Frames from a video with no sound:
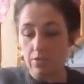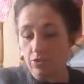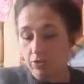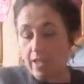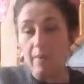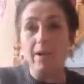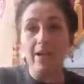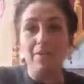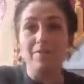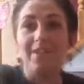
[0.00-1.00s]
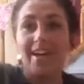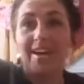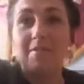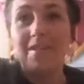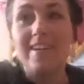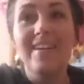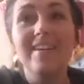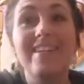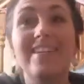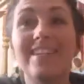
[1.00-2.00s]
chuck that back over there
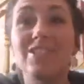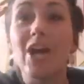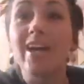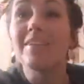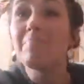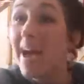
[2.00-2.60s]
with the giant